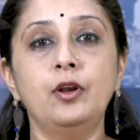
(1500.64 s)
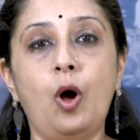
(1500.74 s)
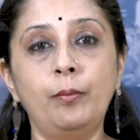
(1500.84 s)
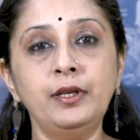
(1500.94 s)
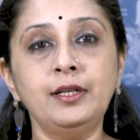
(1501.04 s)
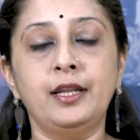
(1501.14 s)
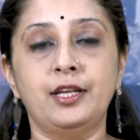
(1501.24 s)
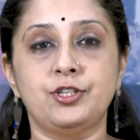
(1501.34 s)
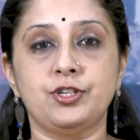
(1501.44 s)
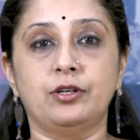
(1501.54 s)

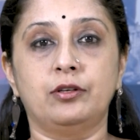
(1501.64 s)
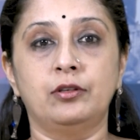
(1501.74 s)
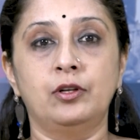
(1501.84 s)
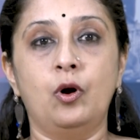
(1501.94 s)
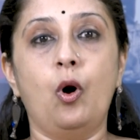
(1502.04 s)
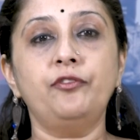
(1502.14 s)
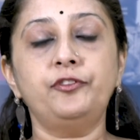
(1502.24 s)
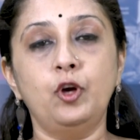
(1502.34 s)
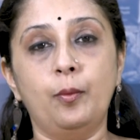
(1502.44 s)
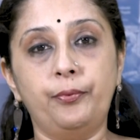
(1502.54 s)
nomenclature
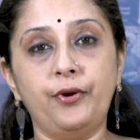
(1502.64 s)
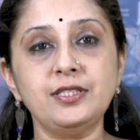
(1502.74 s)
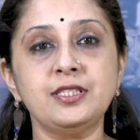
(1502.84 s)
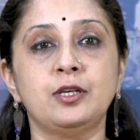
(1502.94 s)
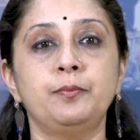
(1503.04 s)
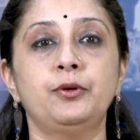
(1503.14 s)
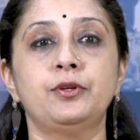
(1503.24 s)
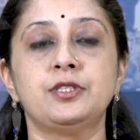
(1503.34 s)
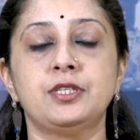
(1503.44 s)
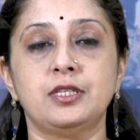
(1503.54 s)
of the oppressed
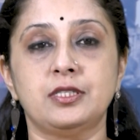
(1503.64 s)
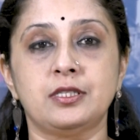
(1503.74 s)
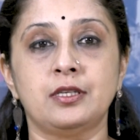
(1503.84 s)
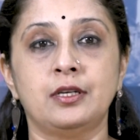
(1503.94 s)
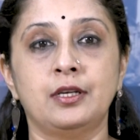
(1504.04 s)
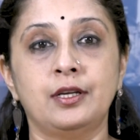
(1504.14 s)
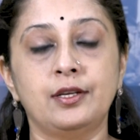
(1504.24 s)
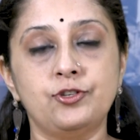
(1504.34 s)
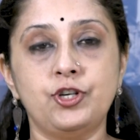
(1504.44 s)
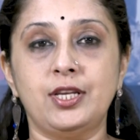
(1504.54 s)
communities
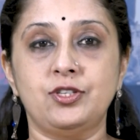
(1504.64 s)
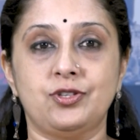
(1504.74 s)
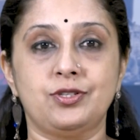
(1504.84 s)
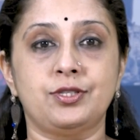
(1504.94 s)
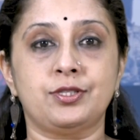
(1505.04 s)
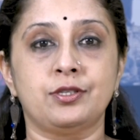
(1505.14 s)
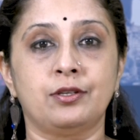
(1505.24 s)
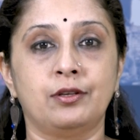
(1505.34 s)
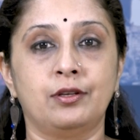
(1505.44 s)
changes.